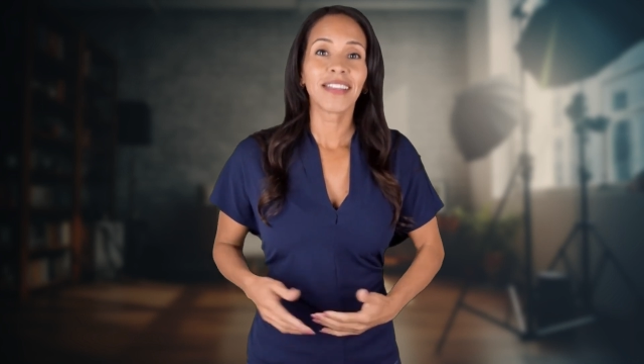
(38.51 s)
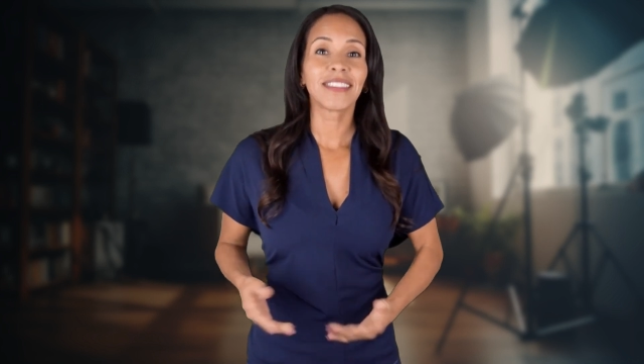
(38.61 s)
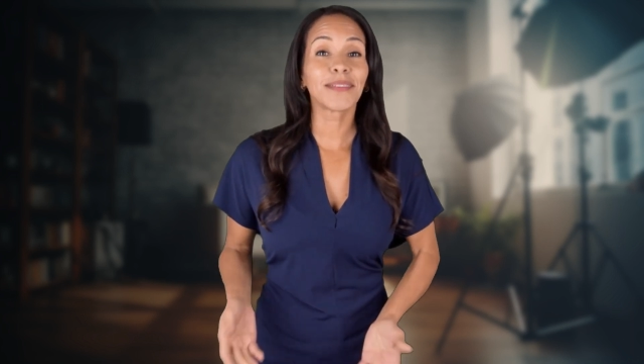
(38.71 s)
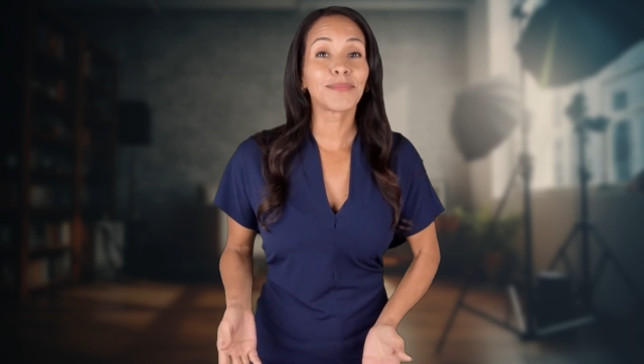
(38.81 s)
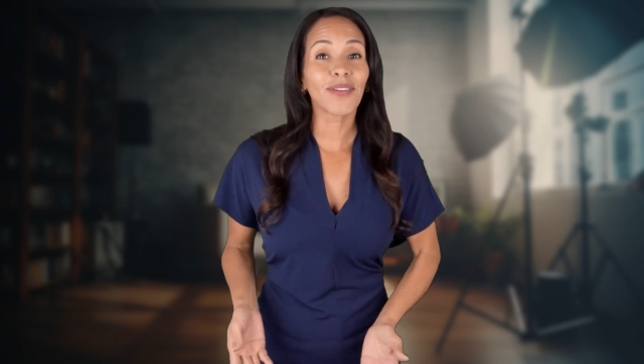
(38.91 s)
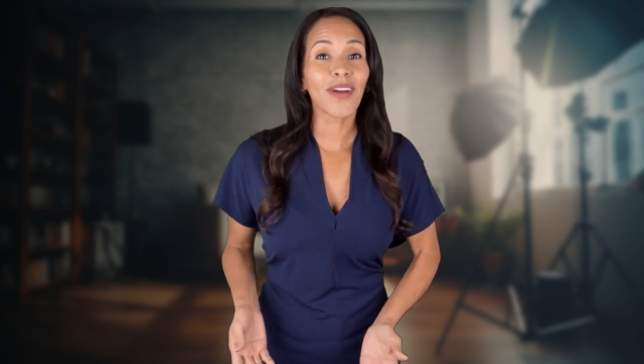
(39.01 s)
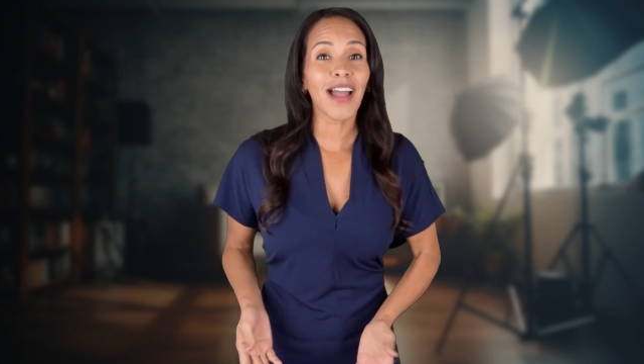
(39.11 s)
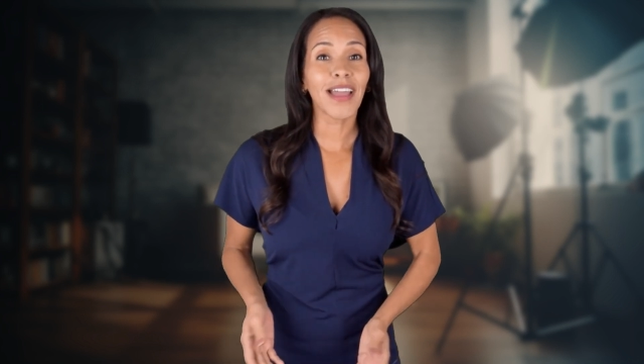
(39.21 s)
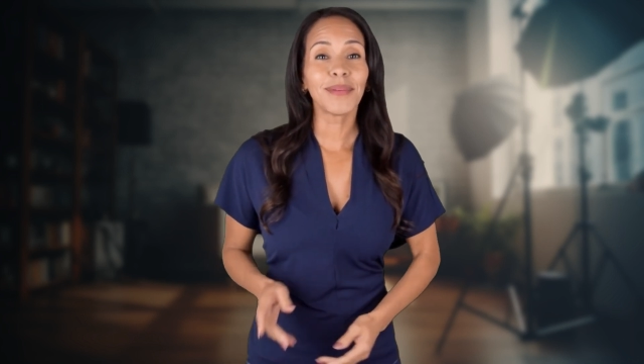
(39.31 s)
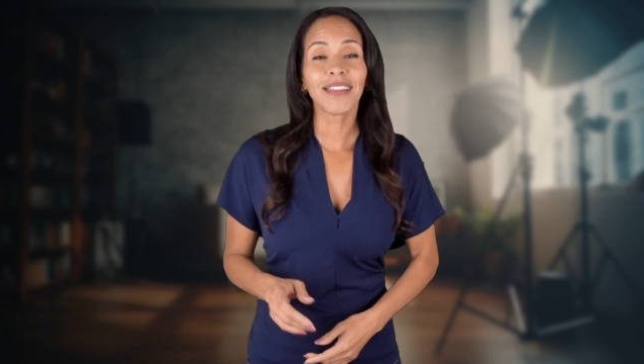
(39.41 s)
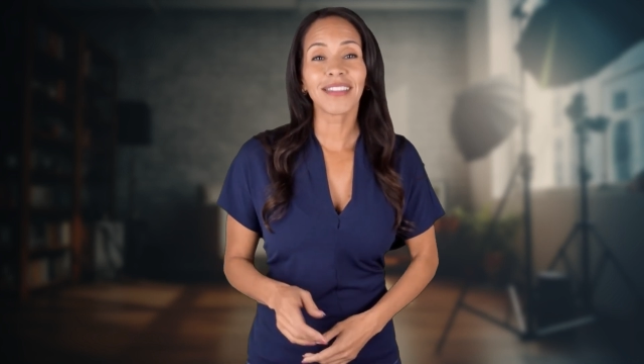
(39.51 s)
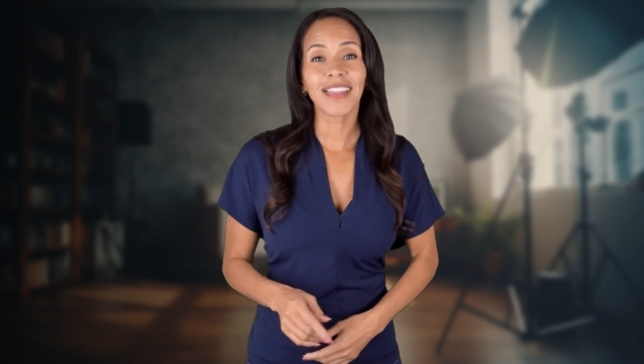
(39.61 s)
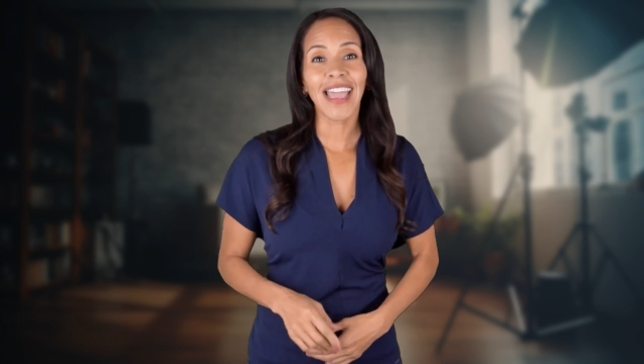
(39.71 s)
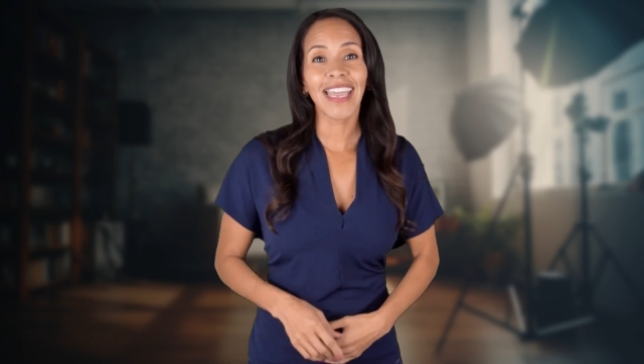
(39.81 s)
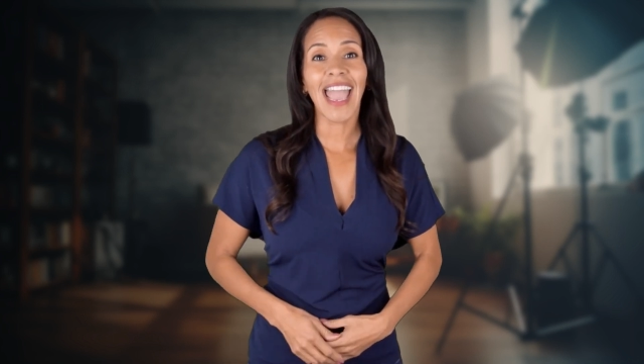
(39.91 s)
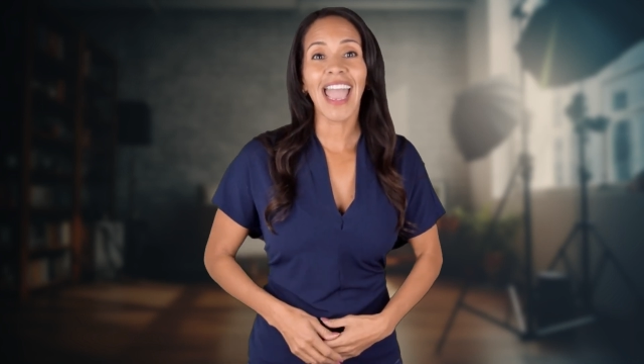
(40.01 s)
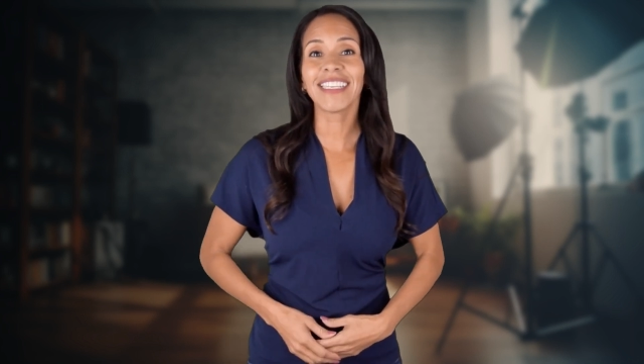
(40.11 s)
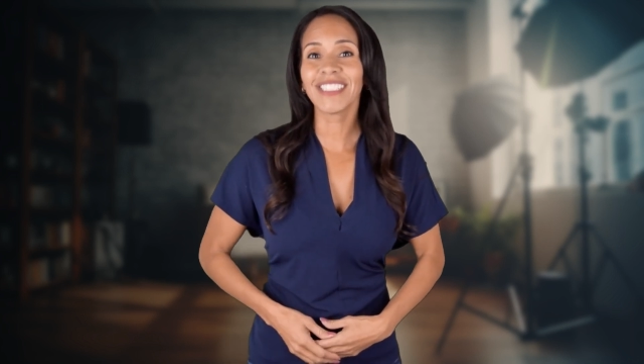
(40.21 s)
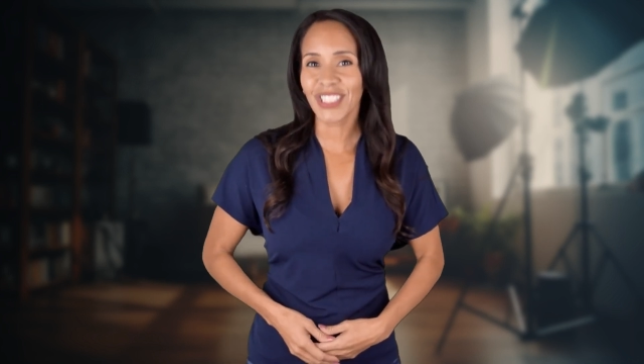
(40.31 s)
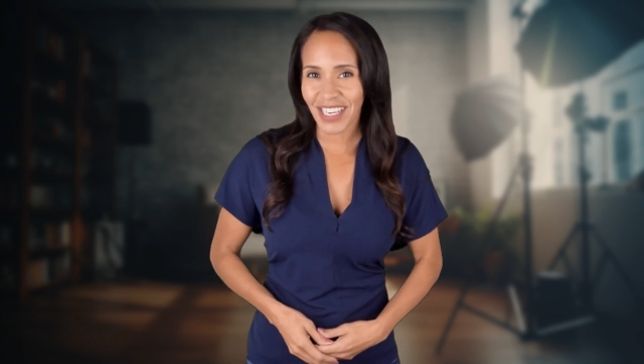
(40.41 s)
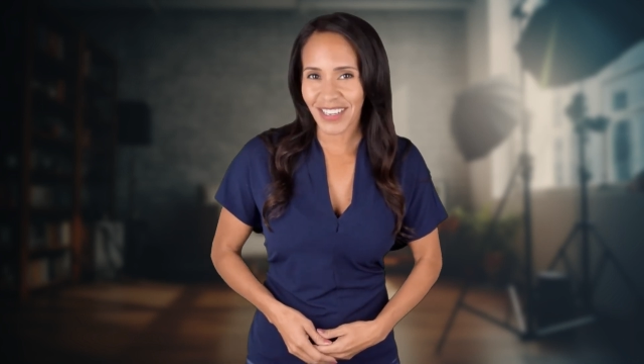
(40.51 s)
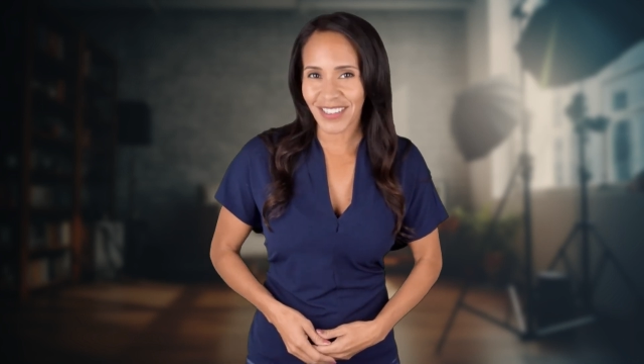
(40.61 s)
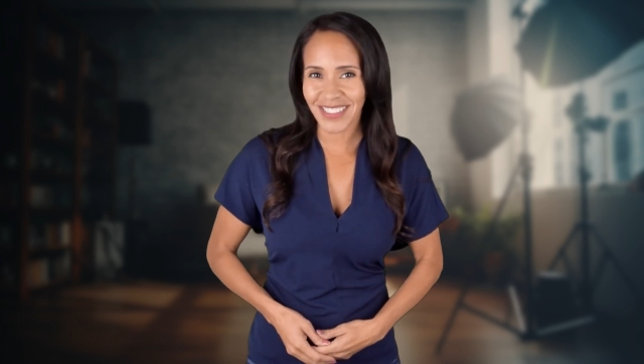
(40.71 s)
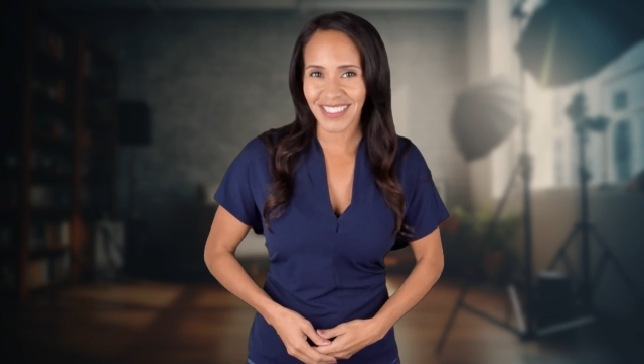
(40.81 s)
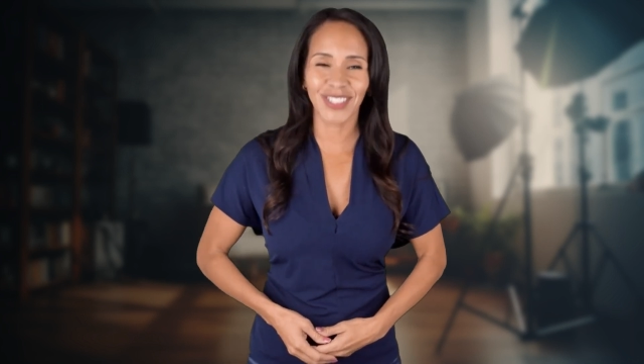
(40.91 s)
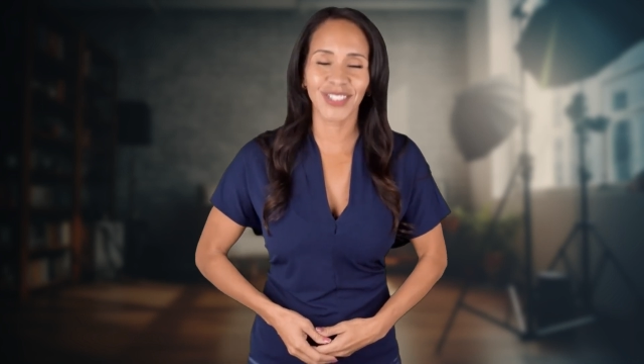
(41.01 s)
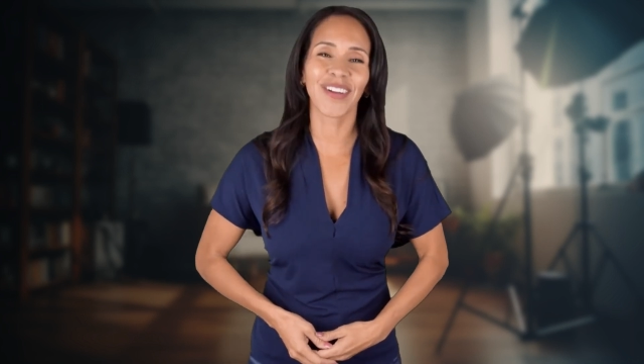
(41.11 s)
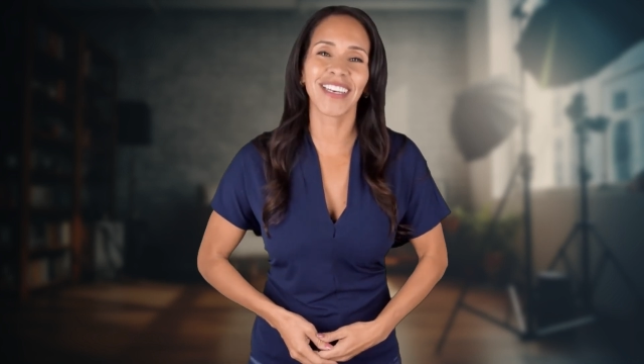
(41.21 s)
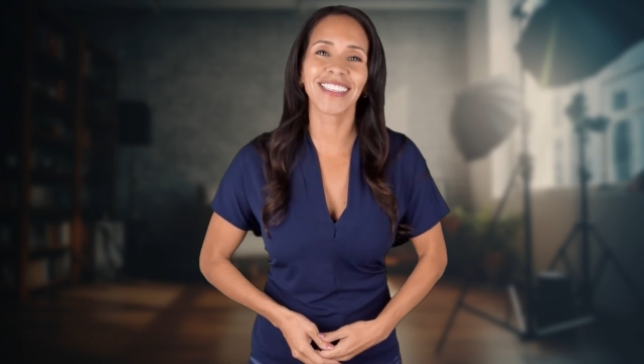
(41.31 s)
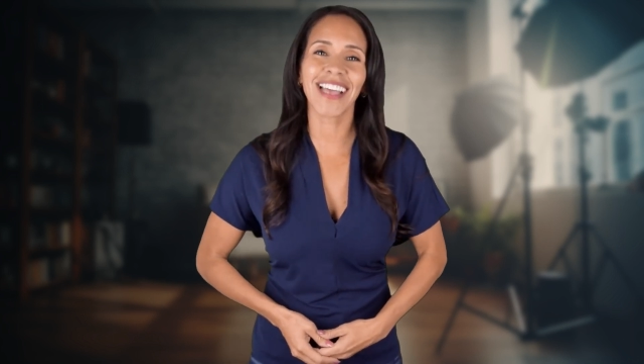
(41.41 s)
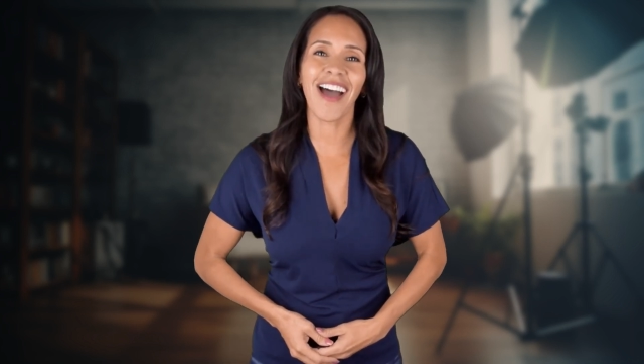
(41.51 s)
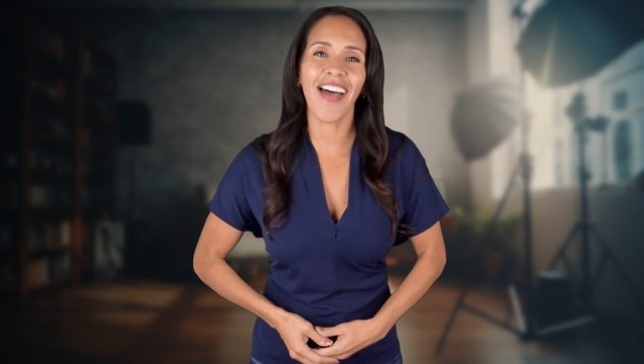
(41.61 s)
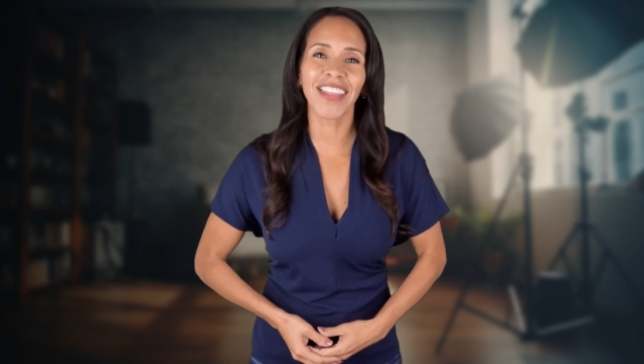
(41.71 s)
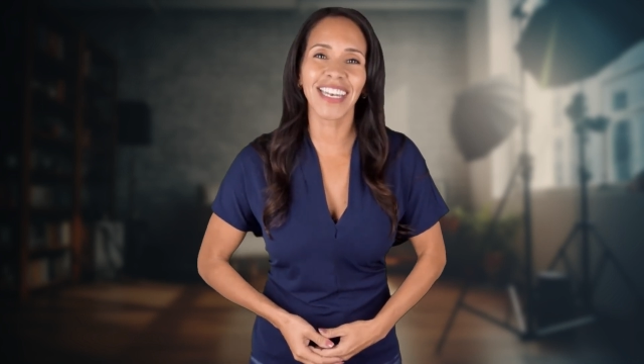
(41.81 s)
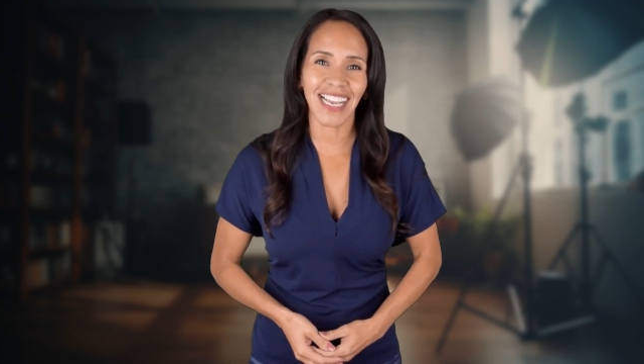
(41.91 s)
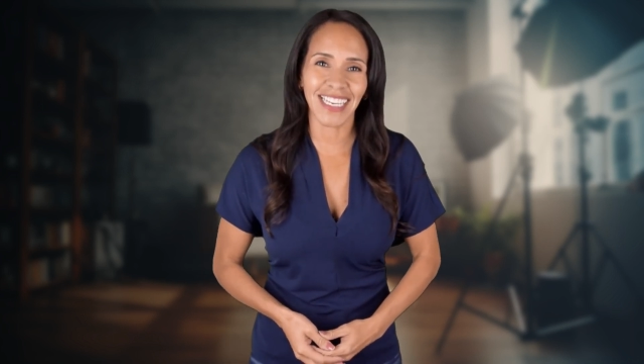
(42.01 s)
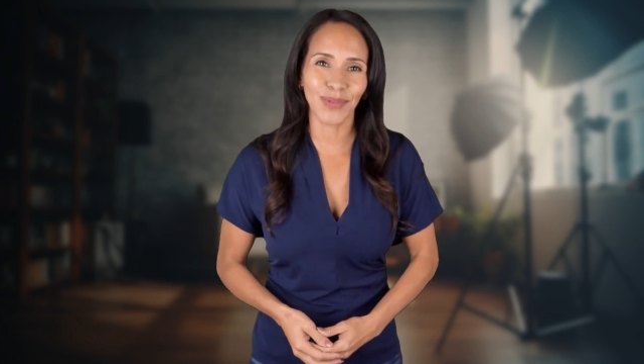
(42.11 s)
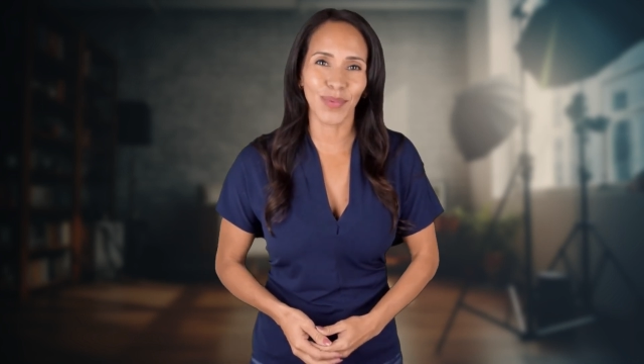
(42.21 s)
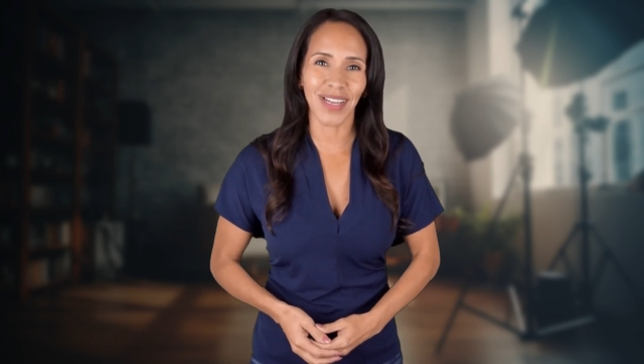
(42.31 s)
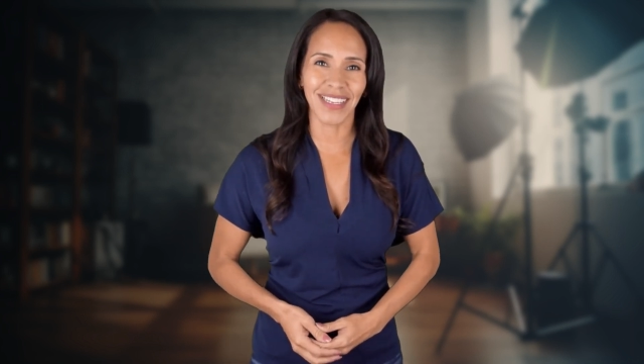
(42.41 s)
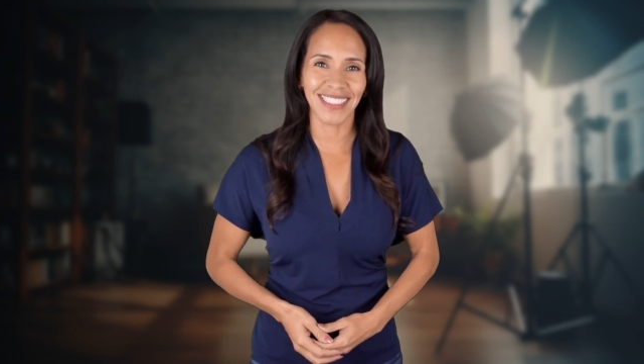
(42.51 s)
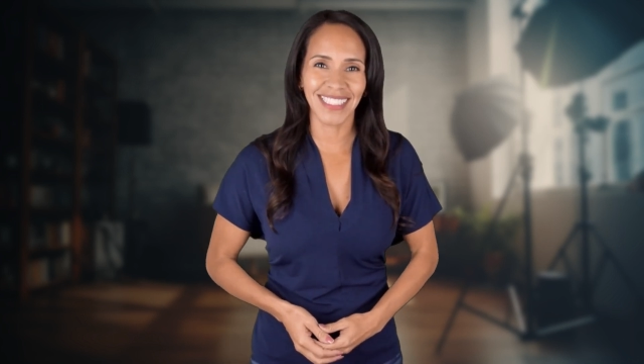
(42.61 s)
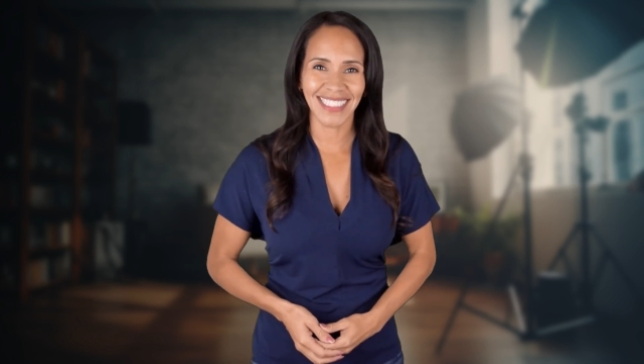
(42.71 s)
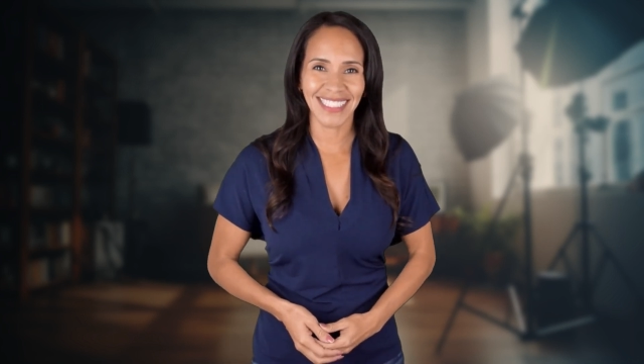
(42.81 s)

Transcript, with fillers: Subscribe, like, and share to join us on the next one.